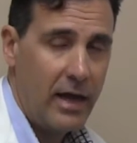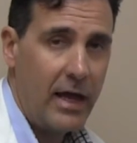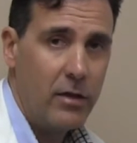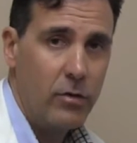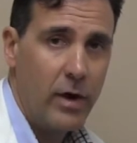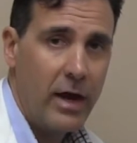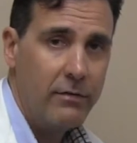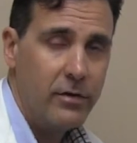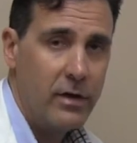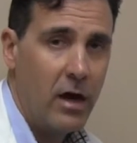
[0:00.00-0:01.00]

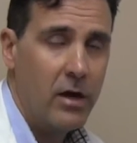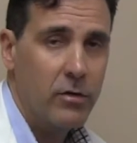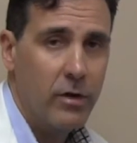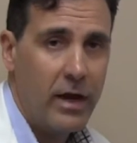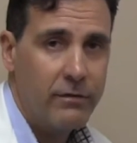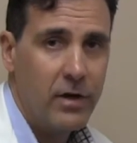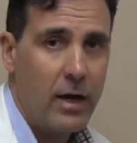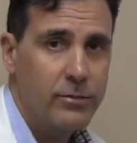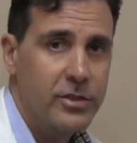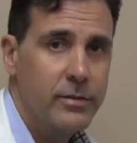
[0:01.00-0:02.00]
allograft and autograft
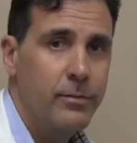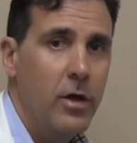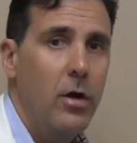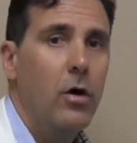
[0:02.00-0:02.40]
option,